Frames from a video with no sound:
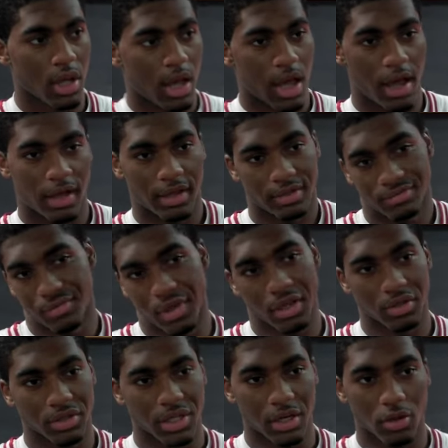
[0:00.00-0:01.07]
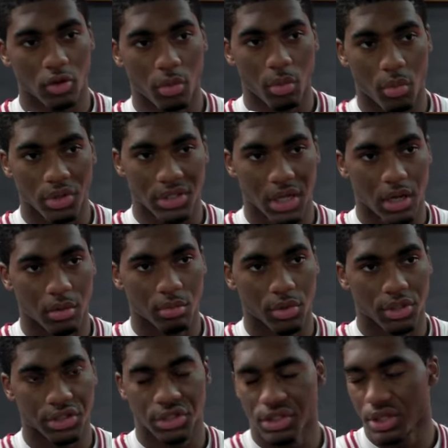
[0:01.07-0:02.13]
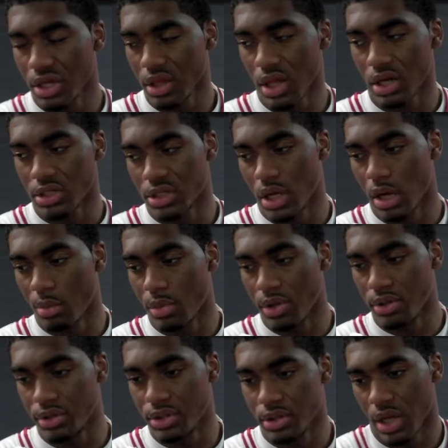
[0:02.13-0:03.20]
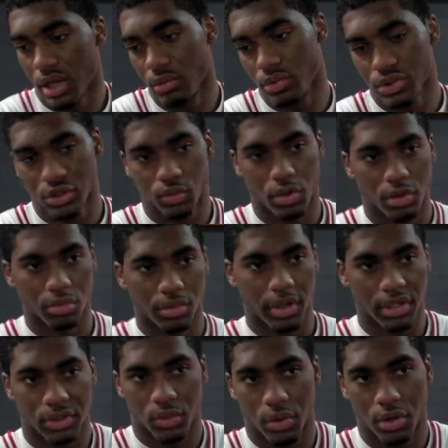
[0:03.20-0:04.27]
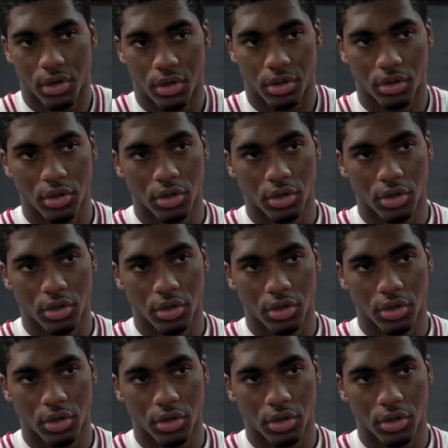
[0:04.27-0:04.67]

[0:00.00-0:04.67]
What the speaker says: I think it'll take a little bit more time, but it shouldn't take a lot of time. And tonight was just one of the nights where,